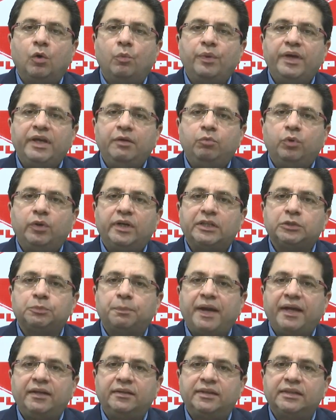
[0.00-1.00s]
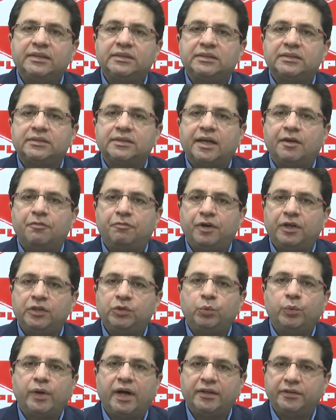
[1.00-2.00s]
We would expect this
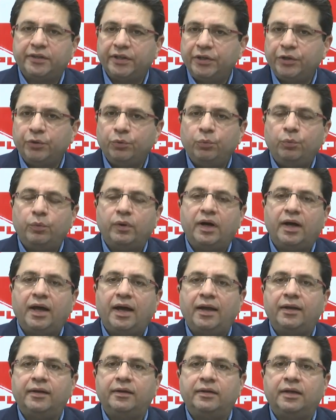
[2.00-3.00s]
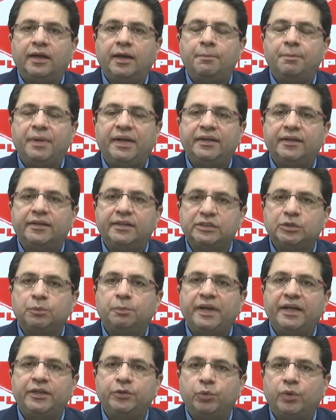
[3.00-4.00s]
effort to continue and a better
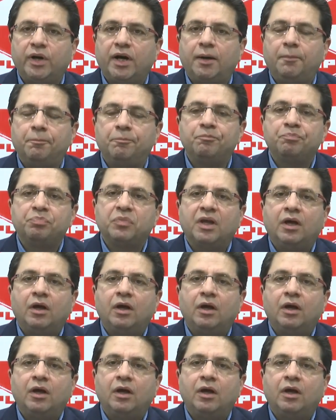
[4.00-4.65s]
discipline to come.